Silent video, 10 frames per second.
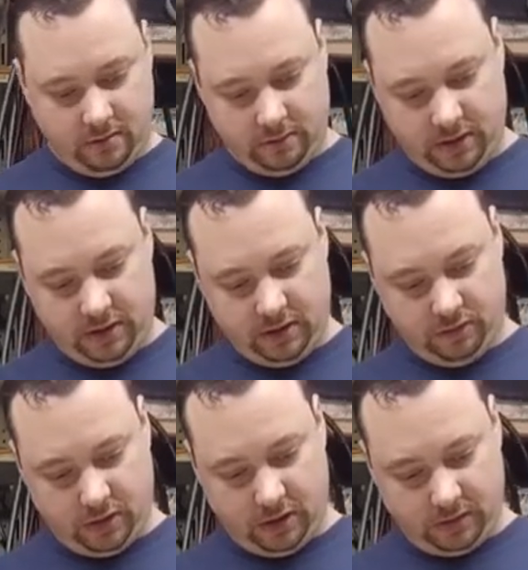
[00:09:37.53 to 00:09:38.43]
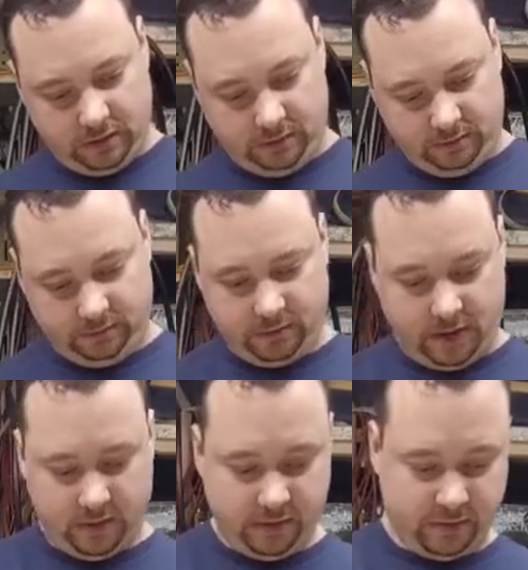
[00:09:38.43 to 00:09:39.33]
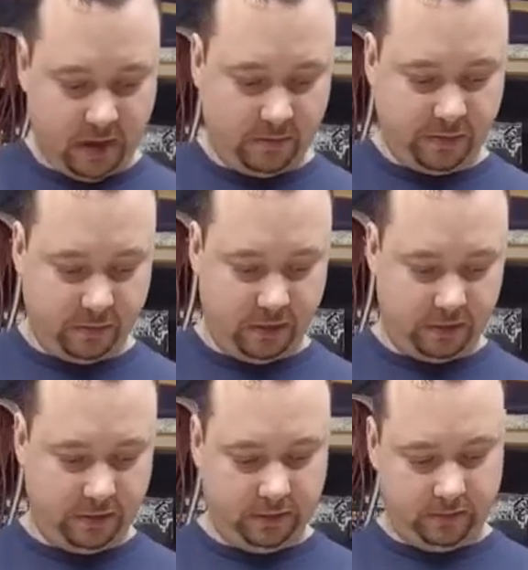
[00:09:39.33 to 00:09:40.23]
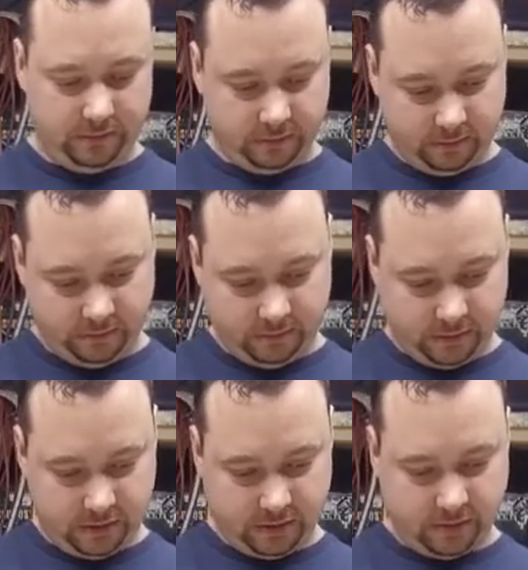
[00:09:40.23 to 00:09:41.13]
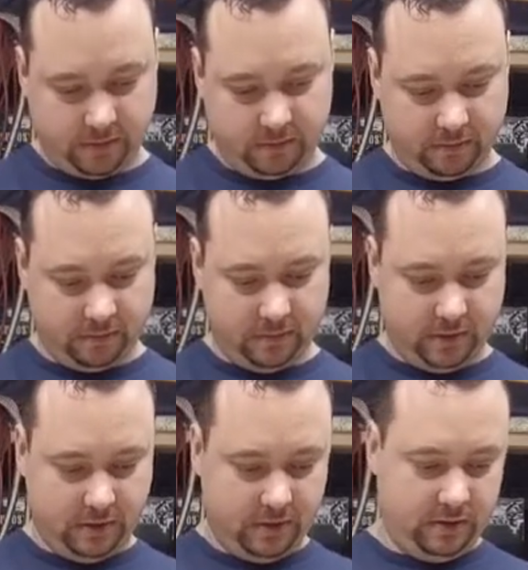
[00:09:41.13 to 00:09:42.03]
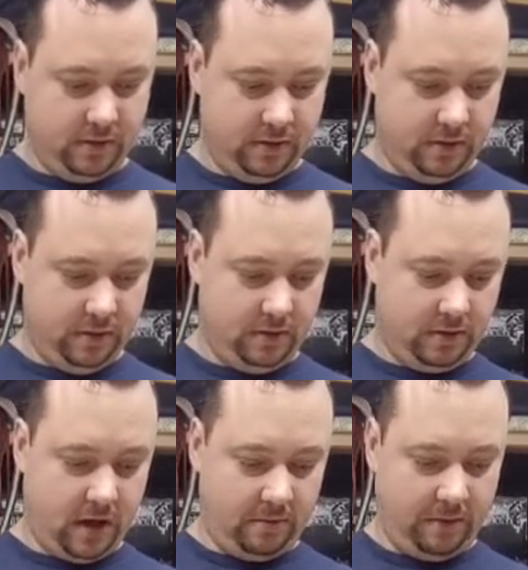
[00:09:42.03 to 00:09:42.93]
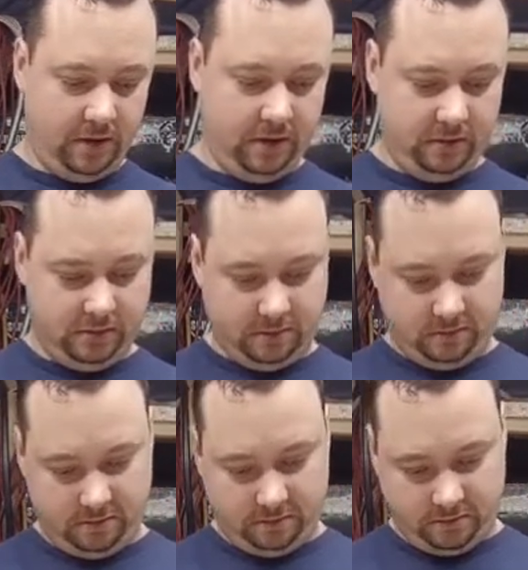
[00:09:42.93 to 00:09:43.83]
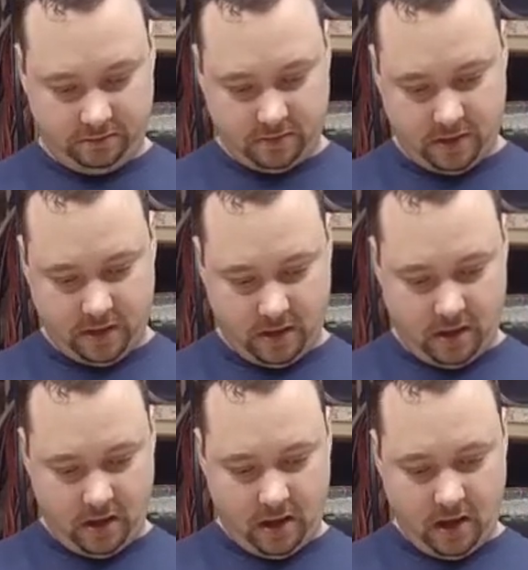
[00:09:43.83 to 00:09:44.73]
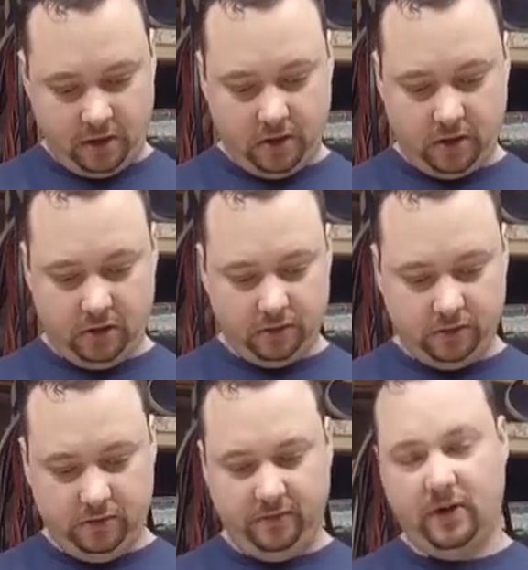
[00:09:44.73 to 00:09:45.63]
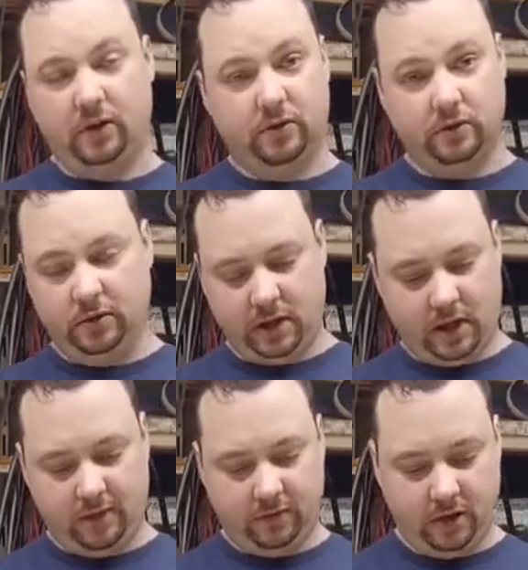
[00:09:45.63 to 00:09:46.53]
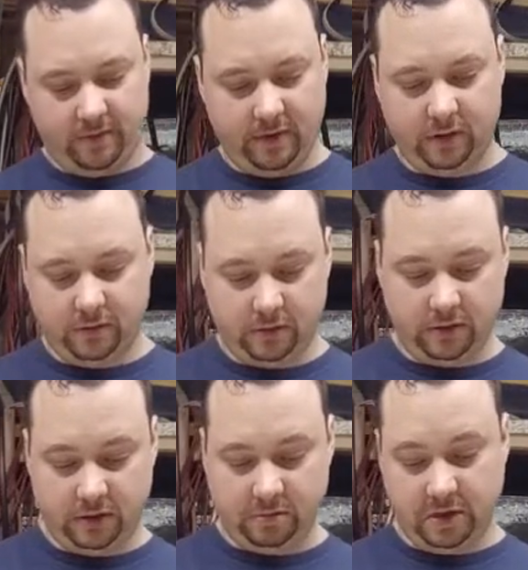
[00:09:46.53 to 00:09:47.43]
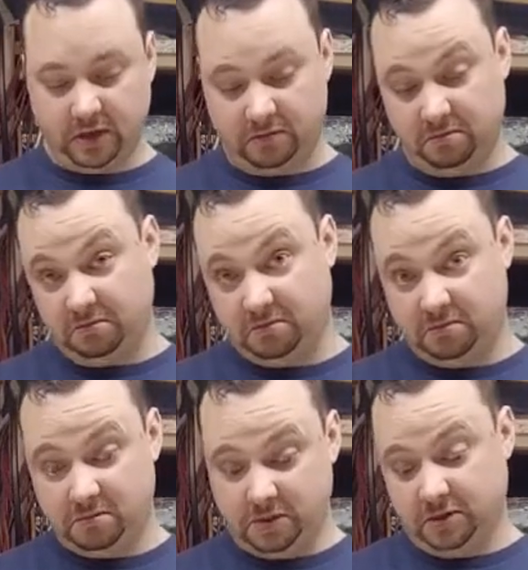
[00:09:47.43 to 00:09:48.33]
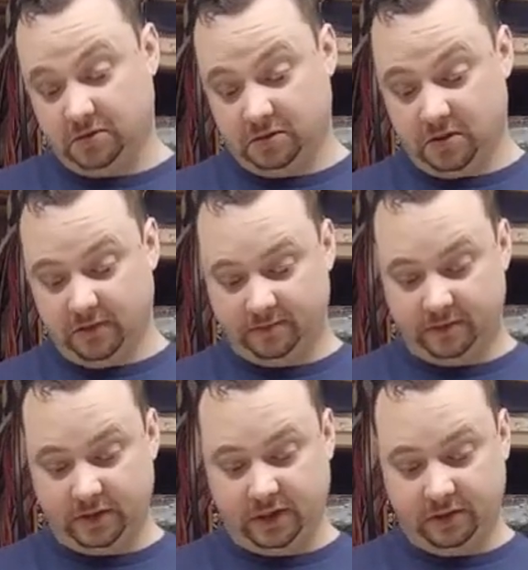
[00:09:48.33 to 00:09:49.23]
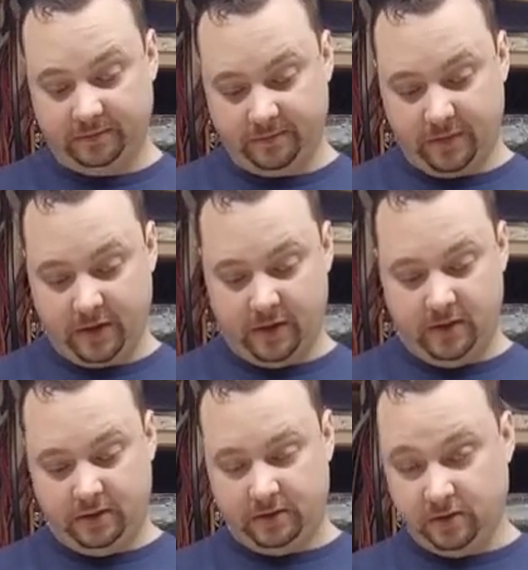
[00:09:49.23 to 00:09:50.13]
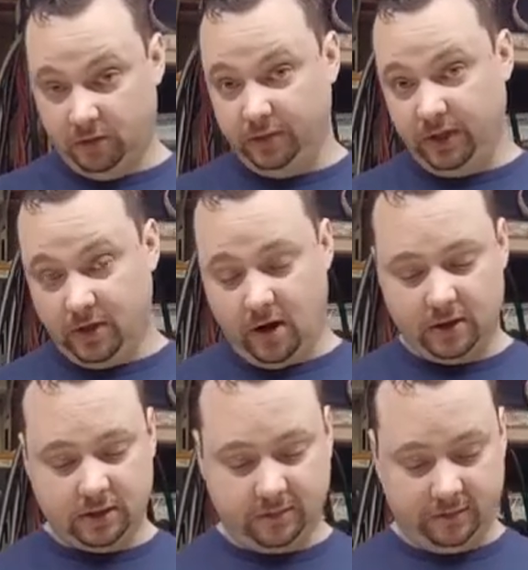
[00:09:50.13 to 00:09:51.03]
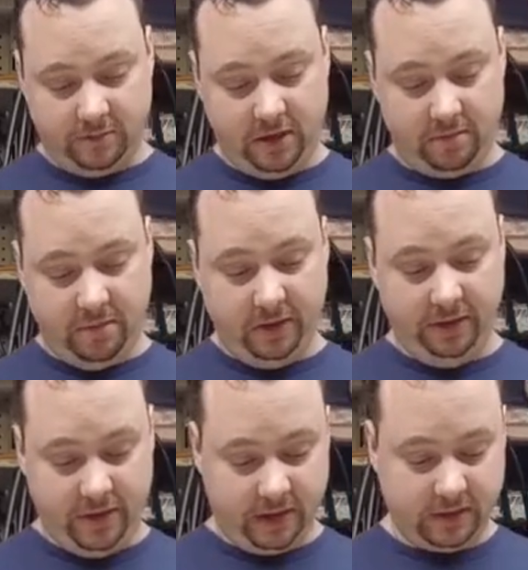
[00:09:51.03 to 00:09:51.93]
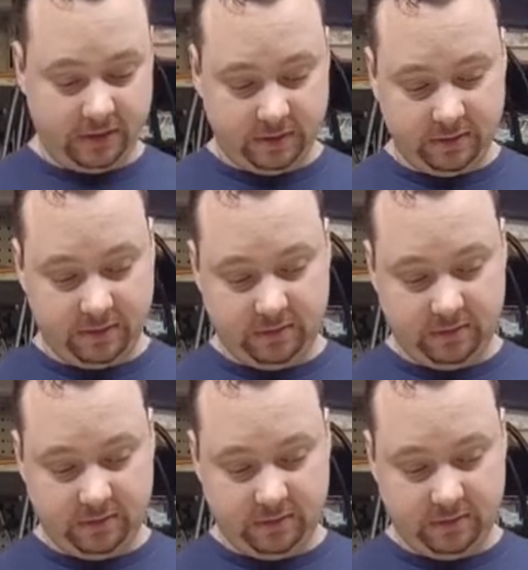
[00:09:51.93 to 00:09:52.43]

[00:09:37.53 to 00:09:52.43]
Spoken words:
but it does work. And the straps work too. So, strap it in. And you can also do Velcro. Like, I have a lot of Velcro here, but this was all free. So the only cost for me to build this